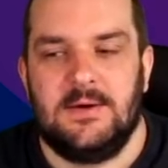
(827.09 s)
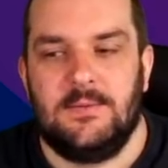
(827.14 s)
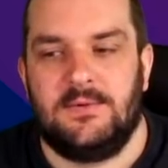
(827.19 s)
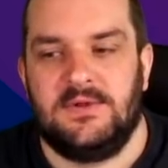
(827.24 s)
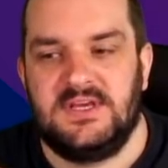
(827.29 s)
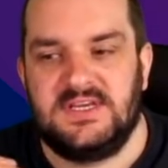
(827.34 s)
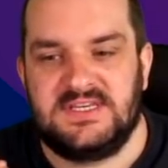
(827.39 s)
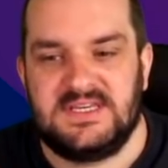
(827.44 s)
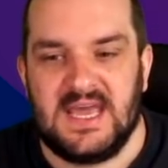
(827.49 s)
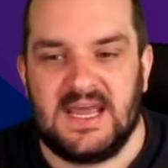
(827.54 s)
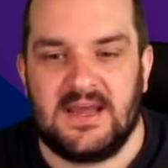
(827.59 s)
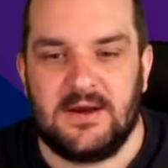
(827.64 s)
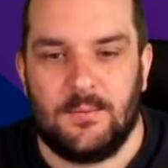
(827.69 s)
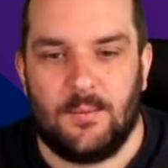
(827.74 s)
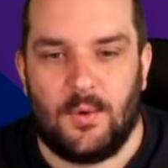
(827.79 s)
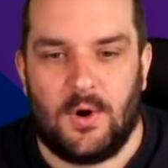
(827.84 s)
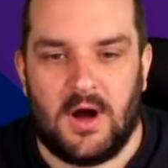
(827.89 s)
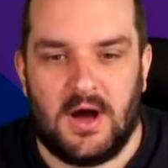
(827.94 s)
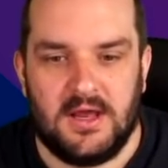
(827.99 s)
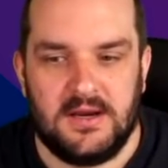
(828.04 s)
With the
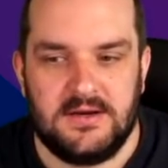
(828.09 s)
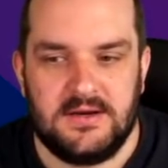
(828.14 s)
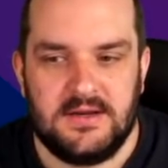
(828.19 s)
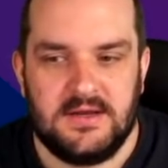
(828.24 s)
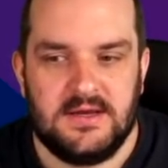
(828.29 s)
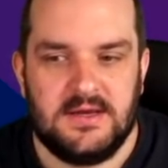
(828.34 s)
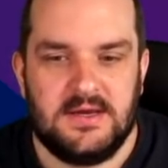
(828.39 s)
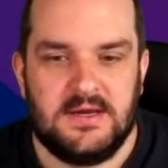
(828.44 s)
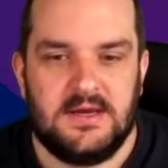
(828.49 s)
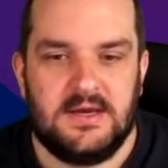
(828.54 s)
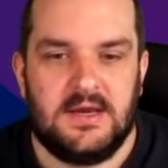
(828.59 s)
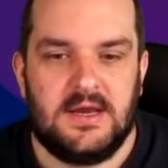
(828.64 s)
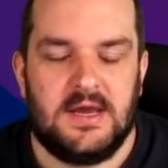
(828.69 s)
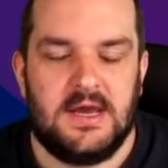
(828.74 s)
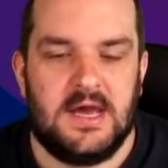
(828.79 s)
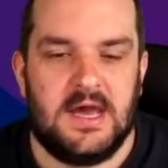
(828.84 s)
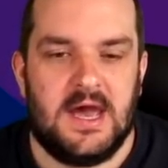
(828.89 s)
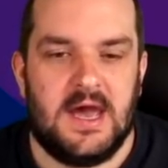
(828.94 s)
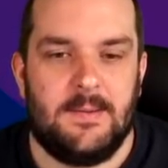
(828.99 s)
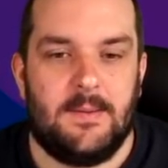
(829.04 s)
second one,
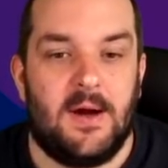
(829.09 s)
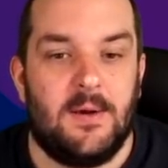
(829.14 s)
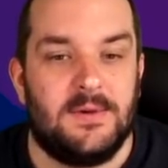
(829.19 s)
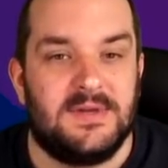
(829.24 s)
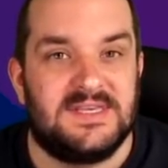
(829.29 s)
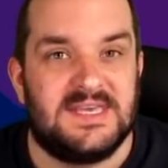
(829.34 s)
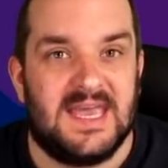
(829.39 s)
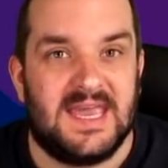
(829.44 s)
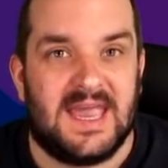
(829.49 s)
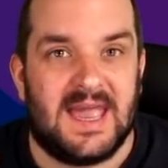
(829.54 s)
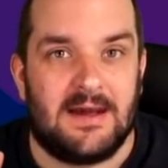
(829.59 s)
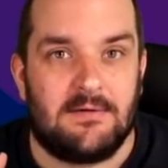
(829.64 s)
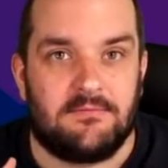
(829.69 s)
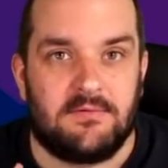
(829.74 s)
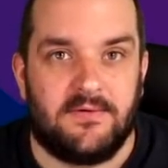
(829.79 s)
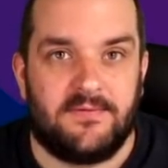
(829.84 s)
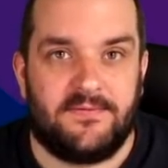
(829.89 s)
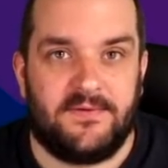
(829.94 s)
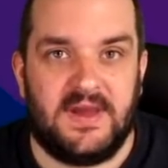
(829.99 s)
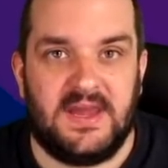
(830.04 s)
I would take out
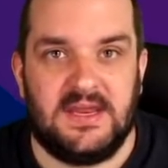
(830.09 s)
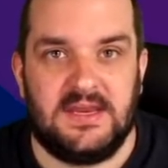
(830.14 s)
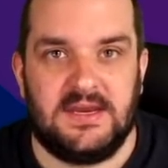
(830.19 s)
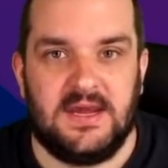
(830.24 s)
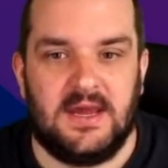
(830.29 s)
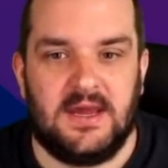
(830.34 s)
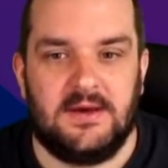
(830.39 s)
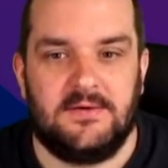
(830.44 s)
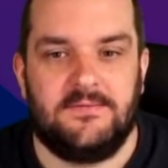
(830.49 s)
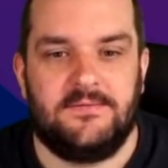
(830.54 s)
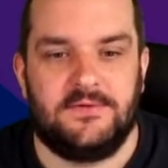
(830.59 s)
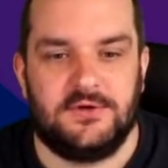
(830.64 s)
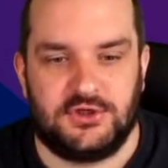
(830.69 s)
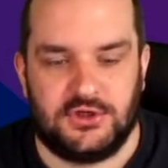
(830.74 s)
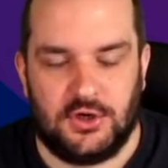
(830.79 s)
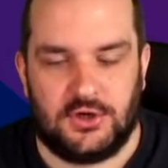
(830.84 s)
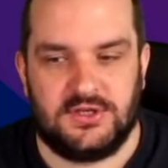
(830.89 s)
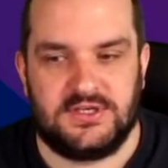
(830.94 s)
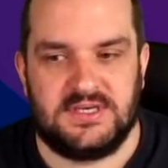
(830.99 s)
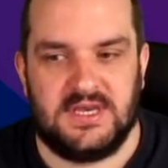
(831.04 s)
Rafinha for
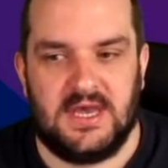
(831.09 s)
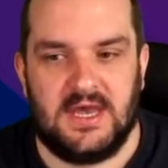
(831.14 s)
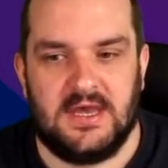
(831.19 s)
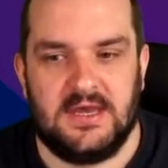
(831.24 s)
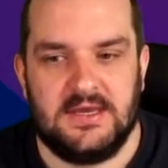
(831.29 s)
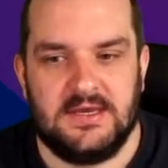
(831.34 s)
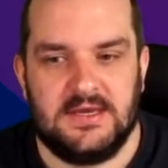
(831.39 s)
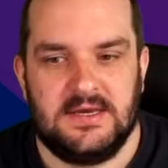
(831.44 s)
Jota.